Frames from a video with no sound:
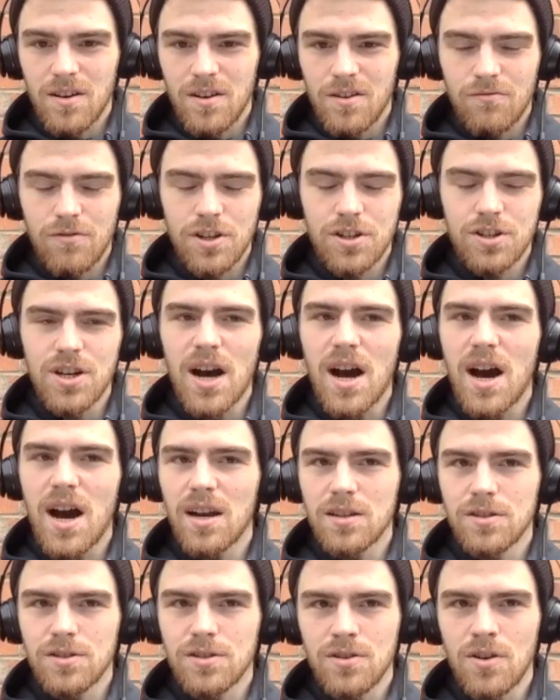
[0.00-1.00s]

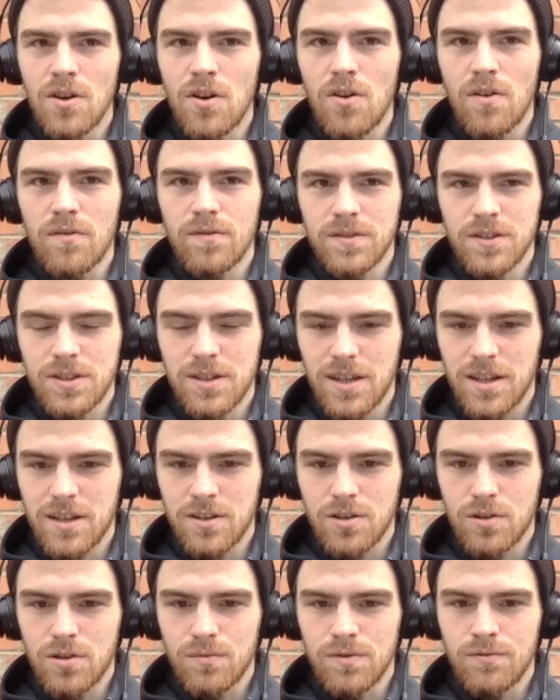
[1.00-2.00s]
Richarlison on, obviously,
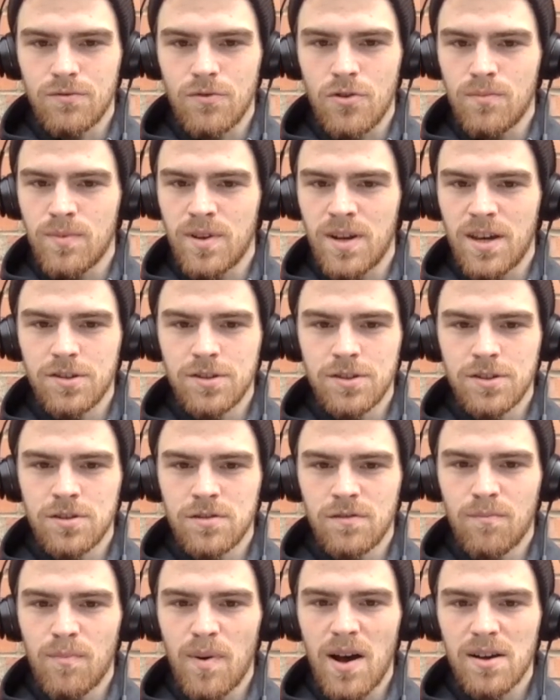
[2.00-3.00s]
because there was ruminations
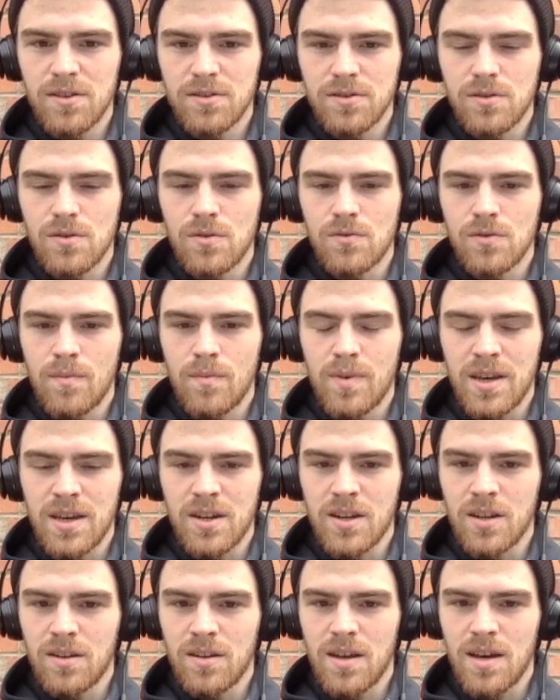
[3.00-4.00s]
of Barcelona
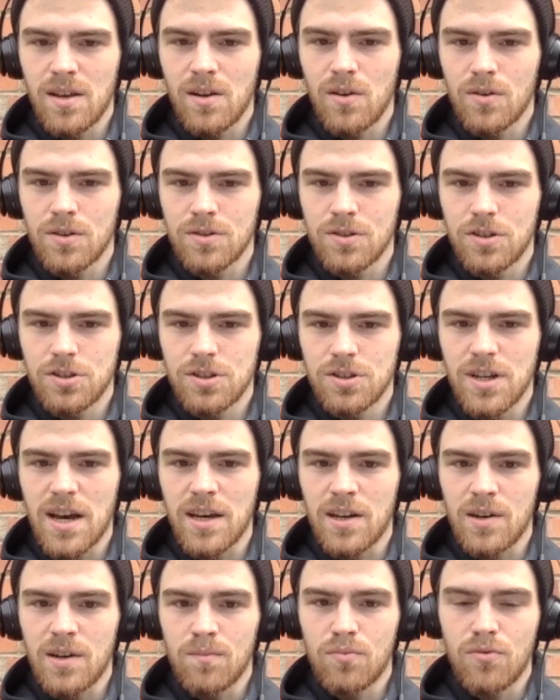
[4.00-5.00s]
being in there looking to
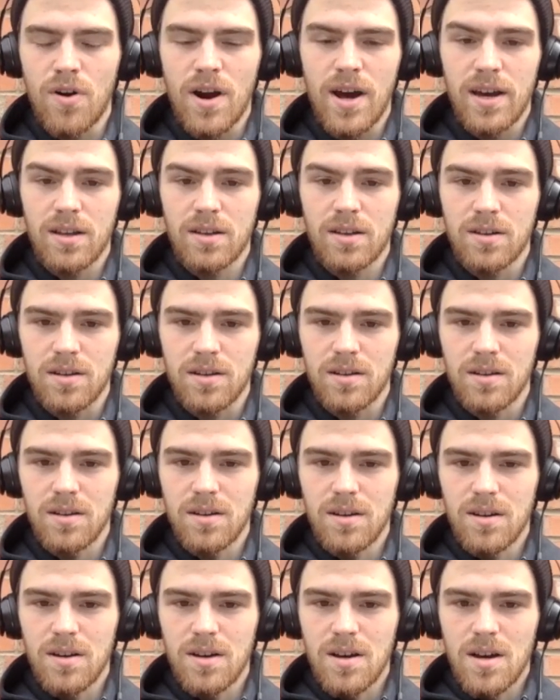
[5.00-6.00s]
sign him prior to
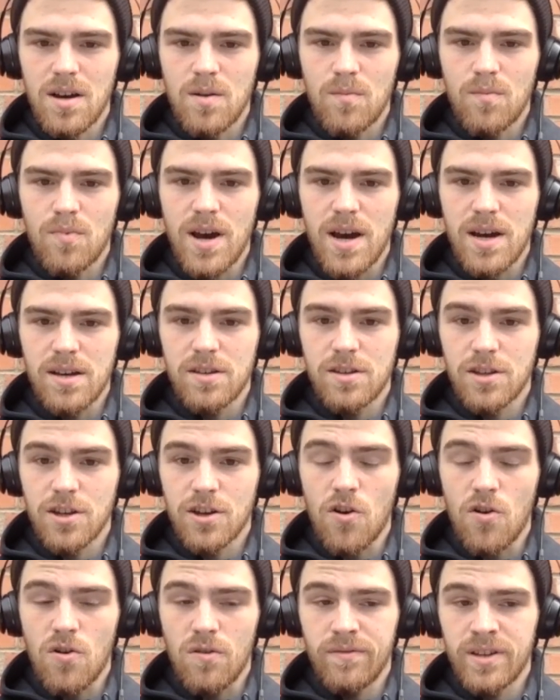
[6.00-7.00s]
the
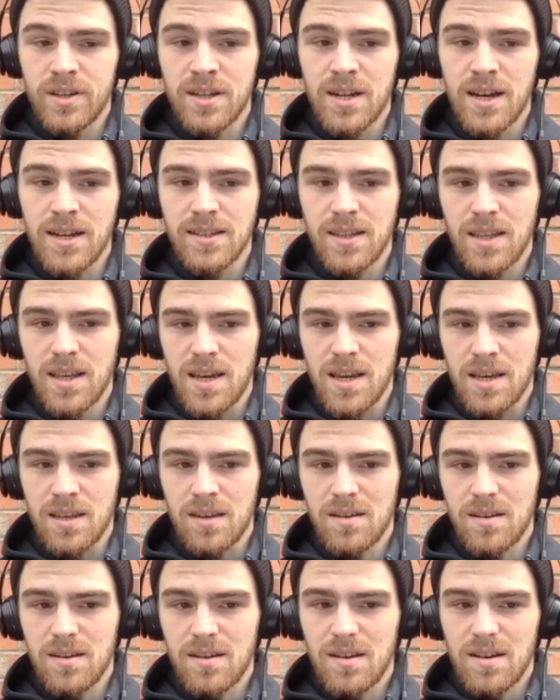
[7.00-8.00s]
COVID-19
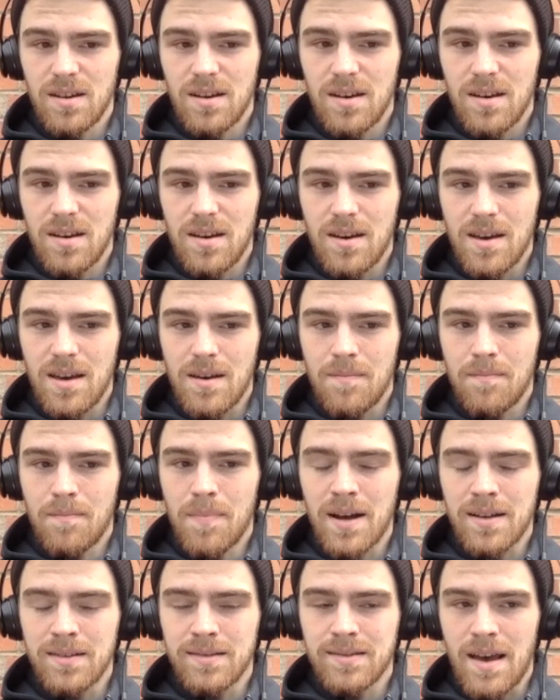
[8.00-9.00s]

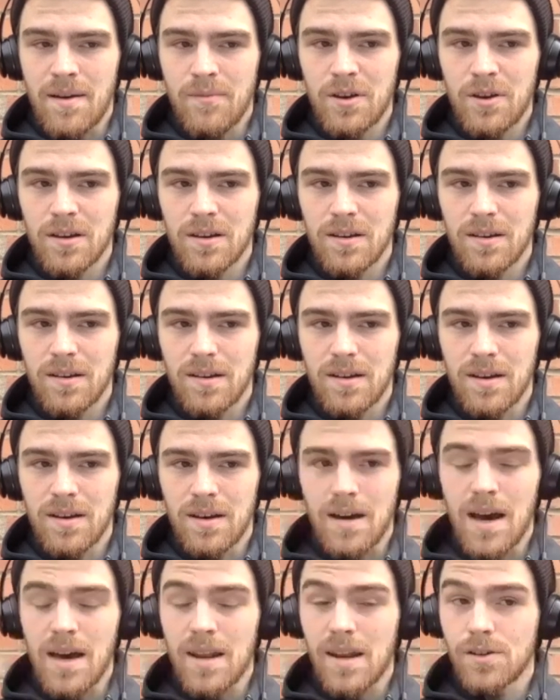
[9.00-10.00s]
pandemic.
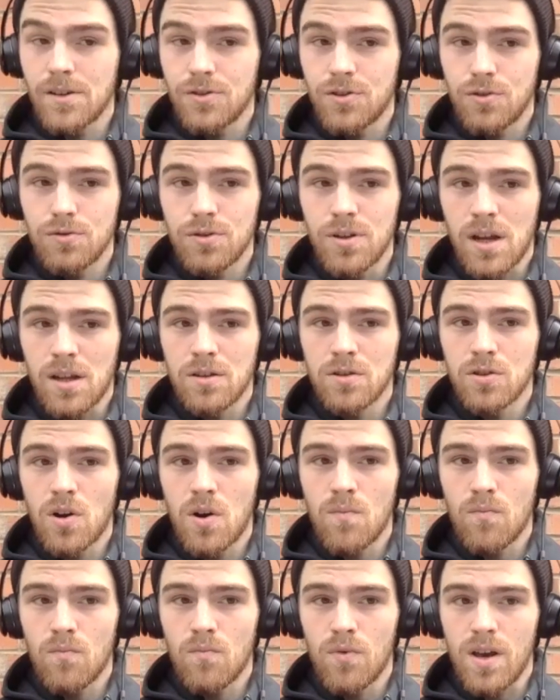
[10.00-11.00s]
And as you said,
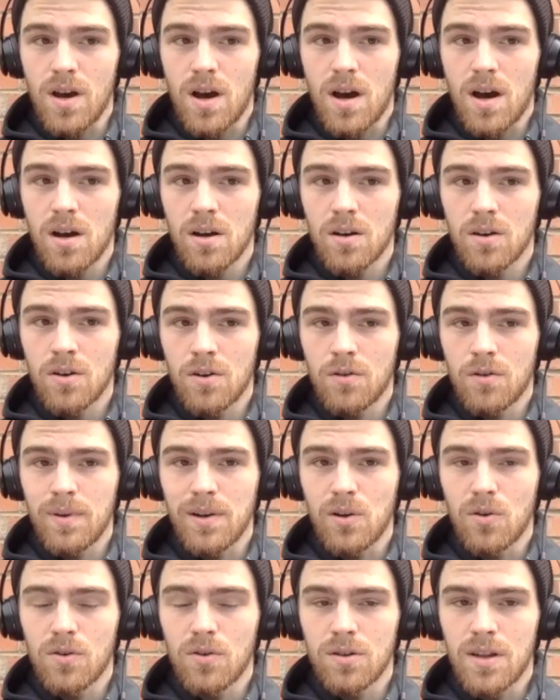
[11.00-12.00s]
Tom, we are going to be
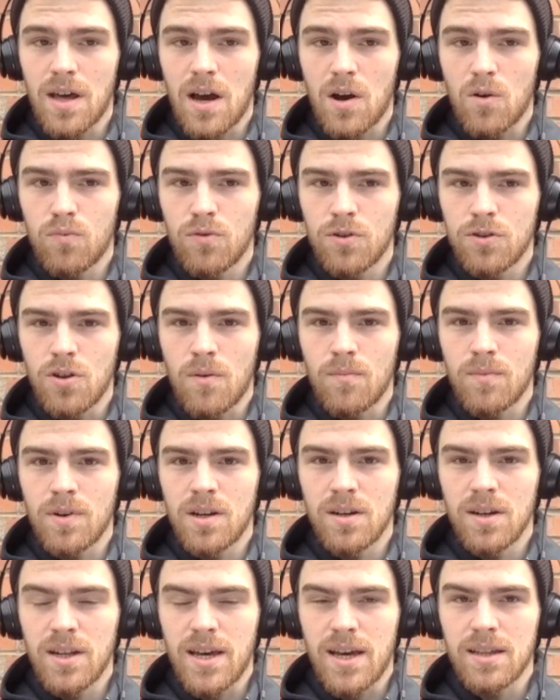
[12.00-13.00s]
looking now
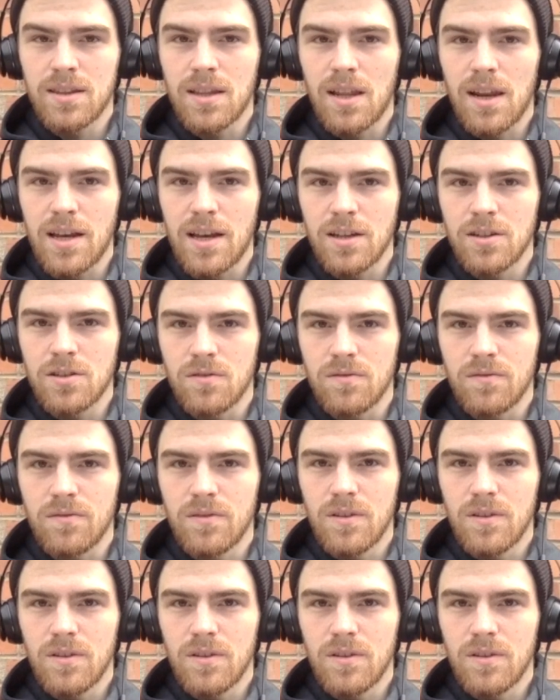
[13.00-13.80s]
predominantly at the likes of,